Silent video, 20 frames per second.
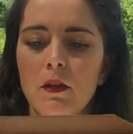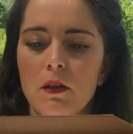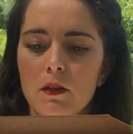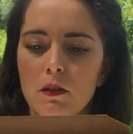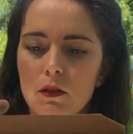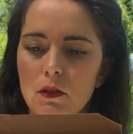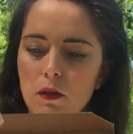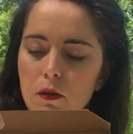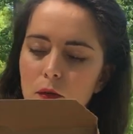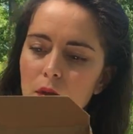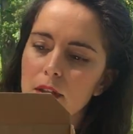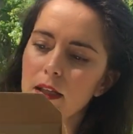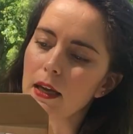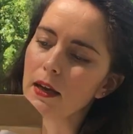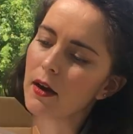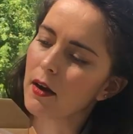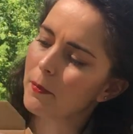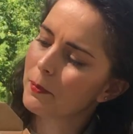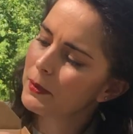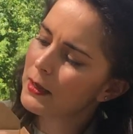So we'll take
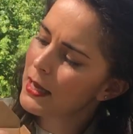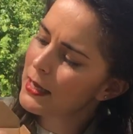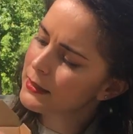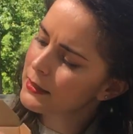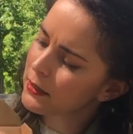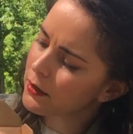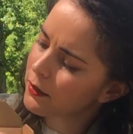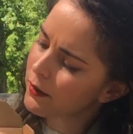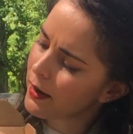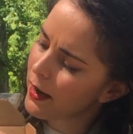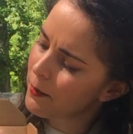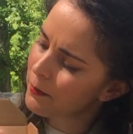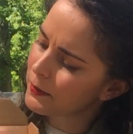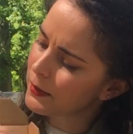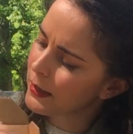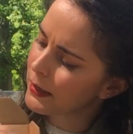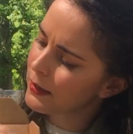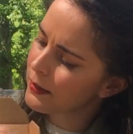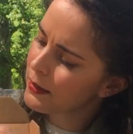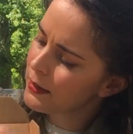our plastic wrap
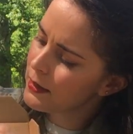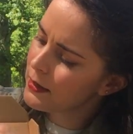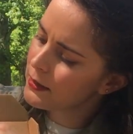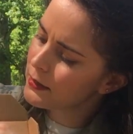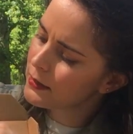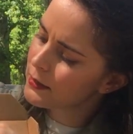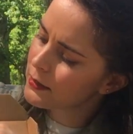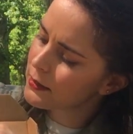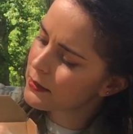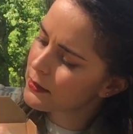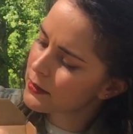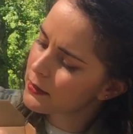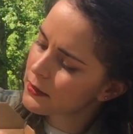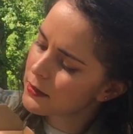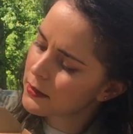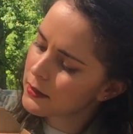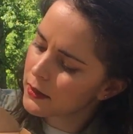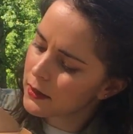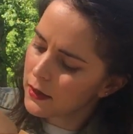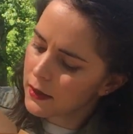like this,
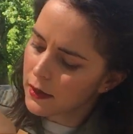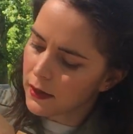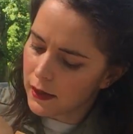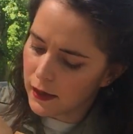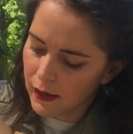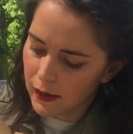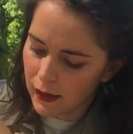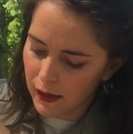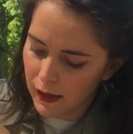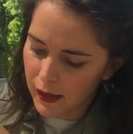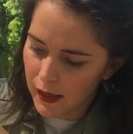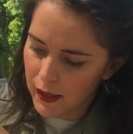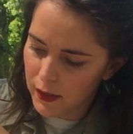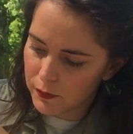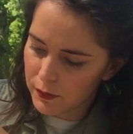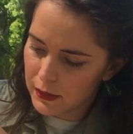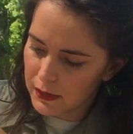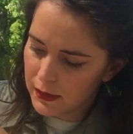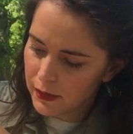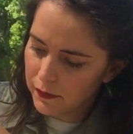and
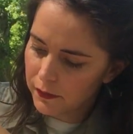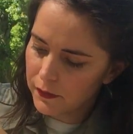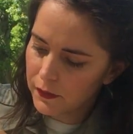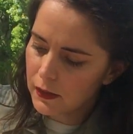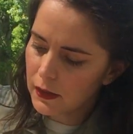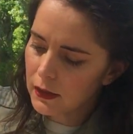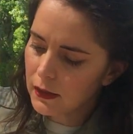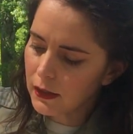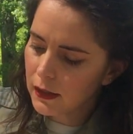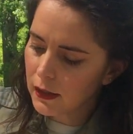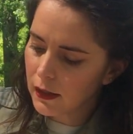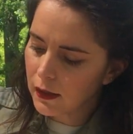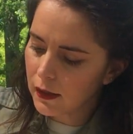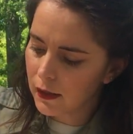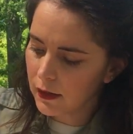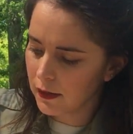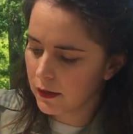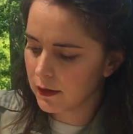we definitely